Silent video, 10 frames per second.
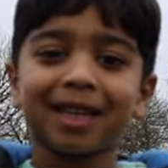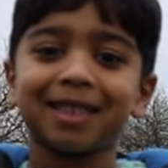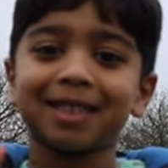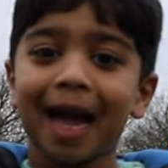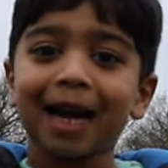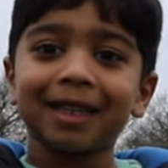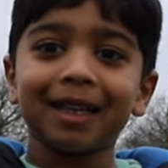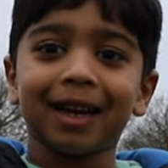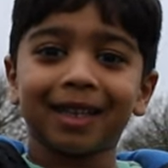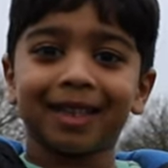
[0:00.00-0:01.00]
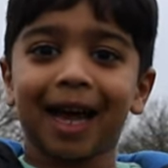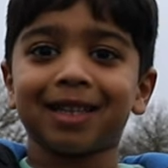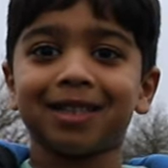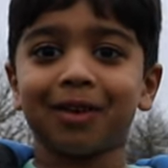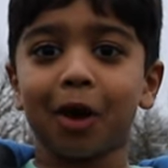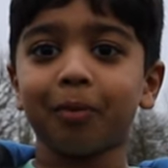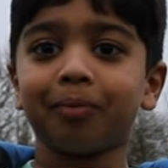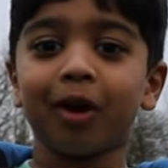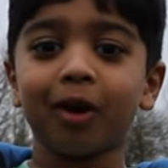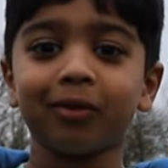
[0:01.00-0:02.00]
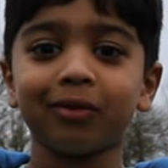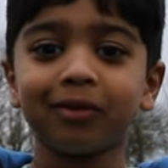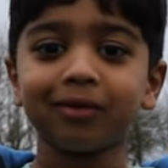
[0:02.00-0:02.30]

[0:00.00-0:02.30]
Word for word: exactly like Dad's GoPro.